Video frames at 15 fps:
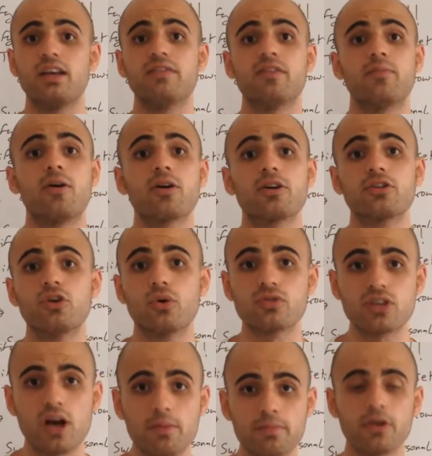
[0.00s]
If the market
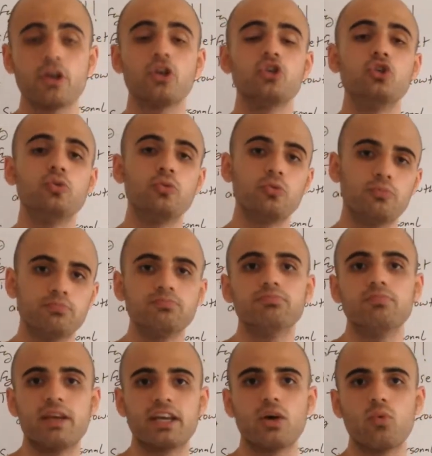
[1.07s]
goes up, you
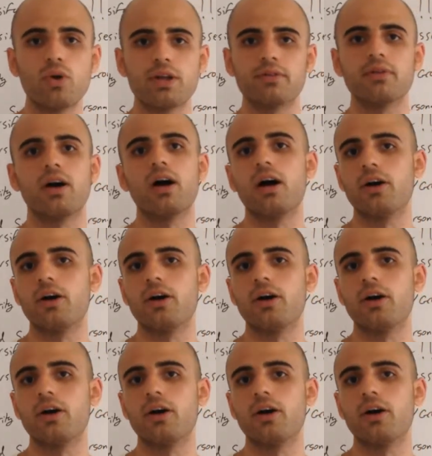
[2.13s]
make a win.